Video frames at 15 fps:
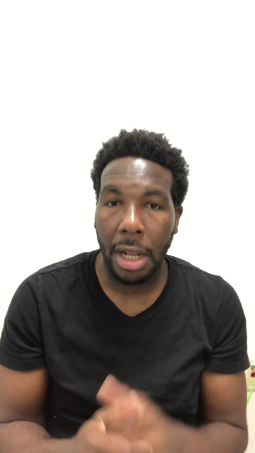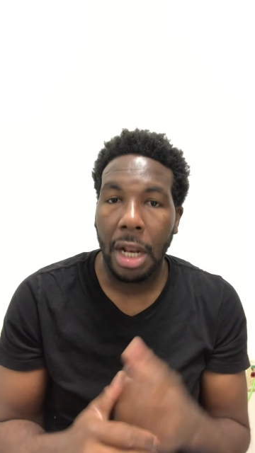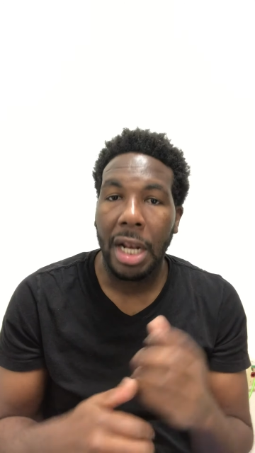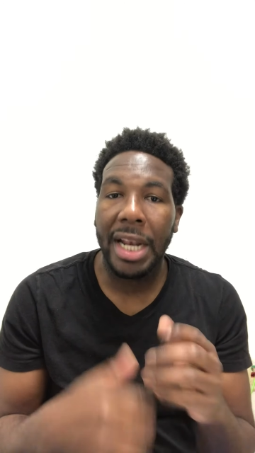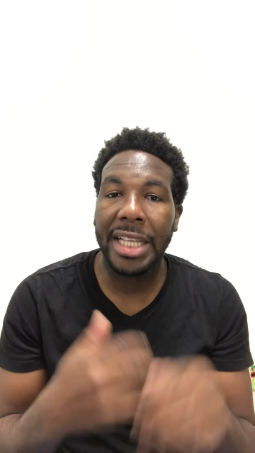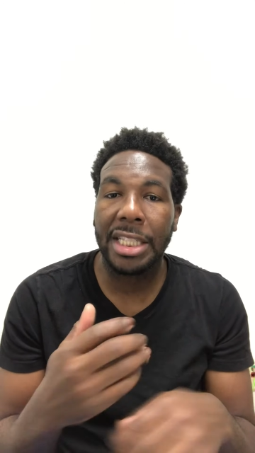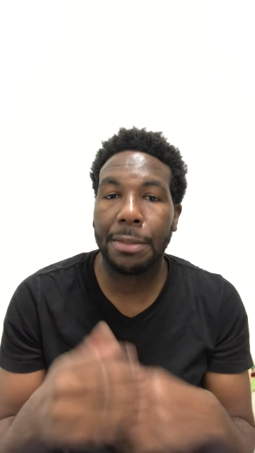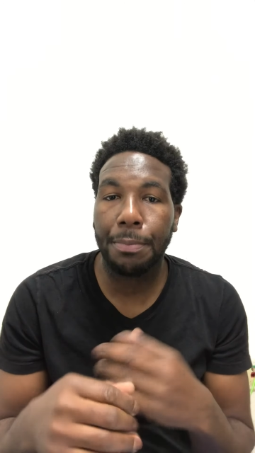
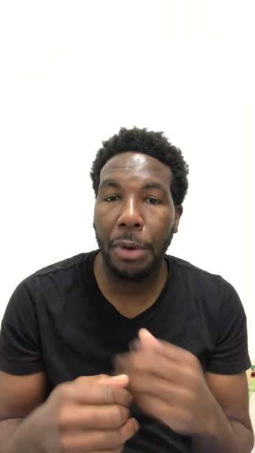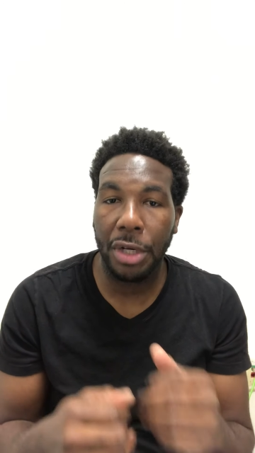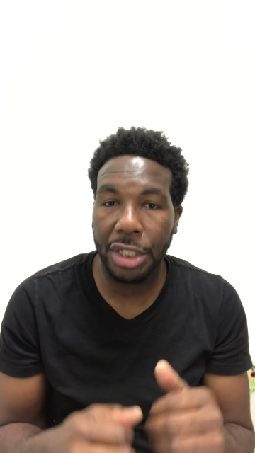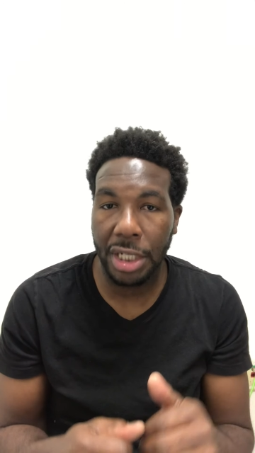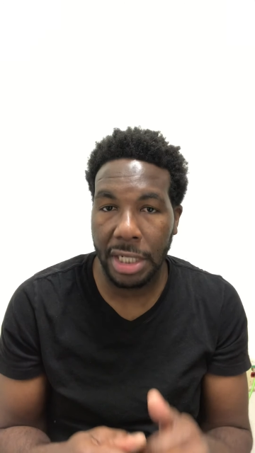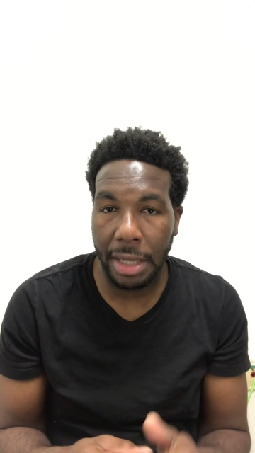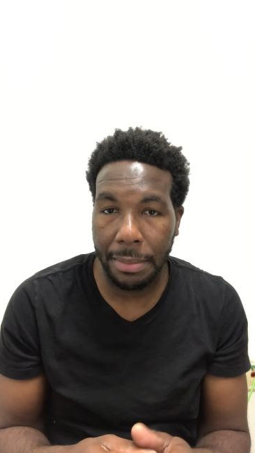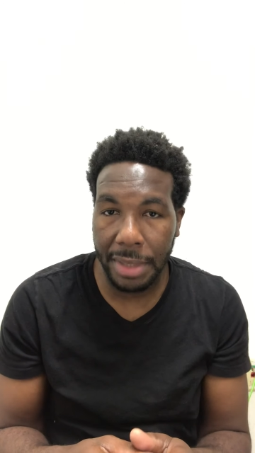Let's
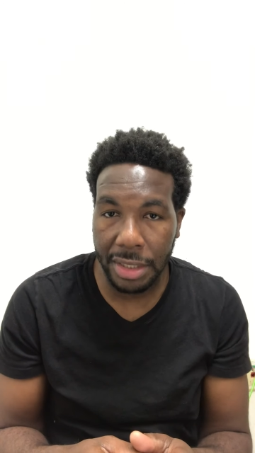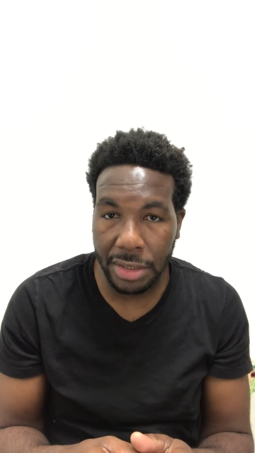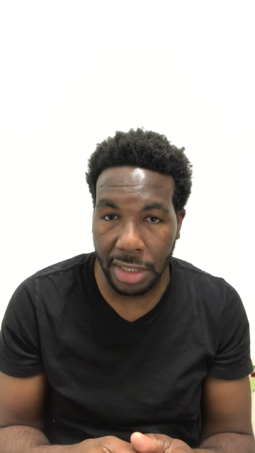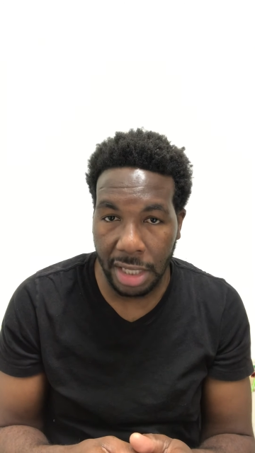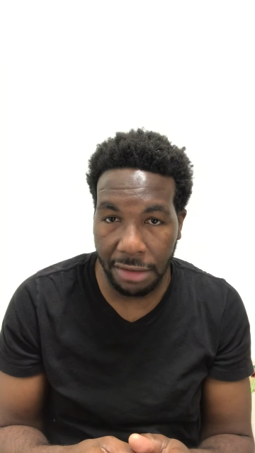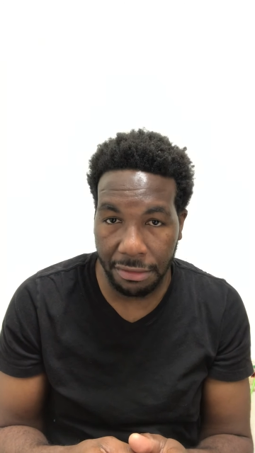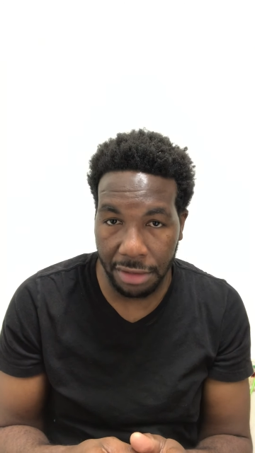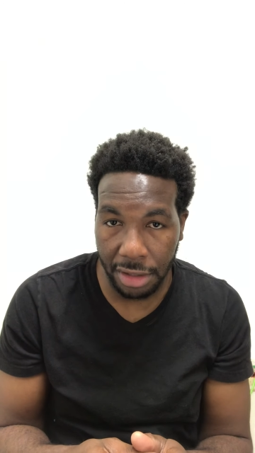pressure them into
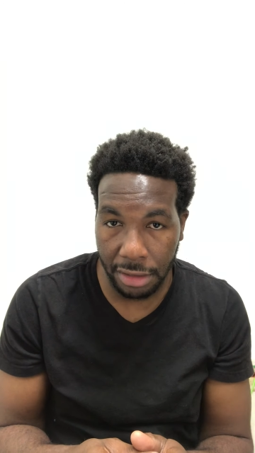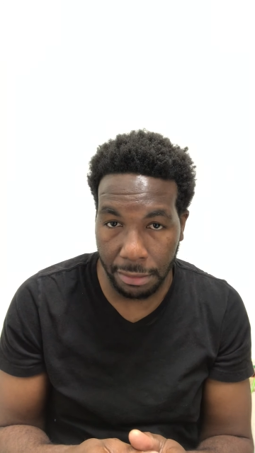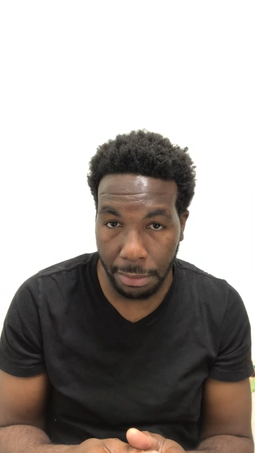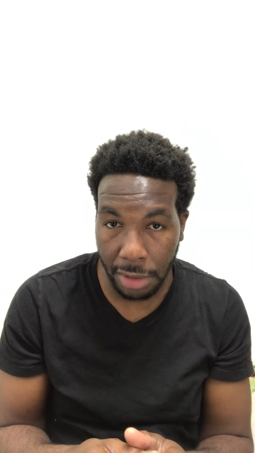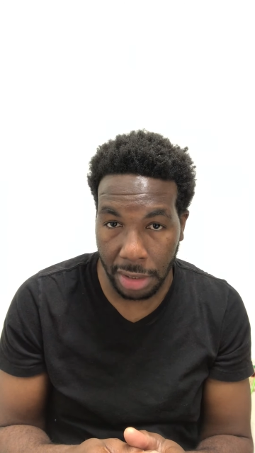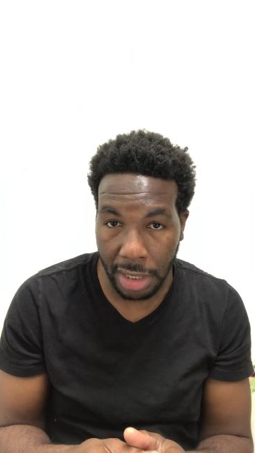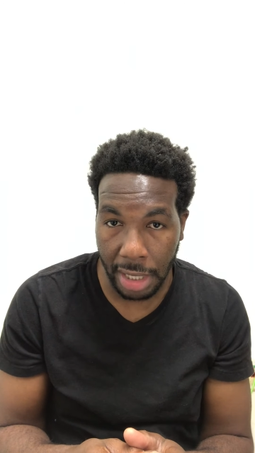giving you the money.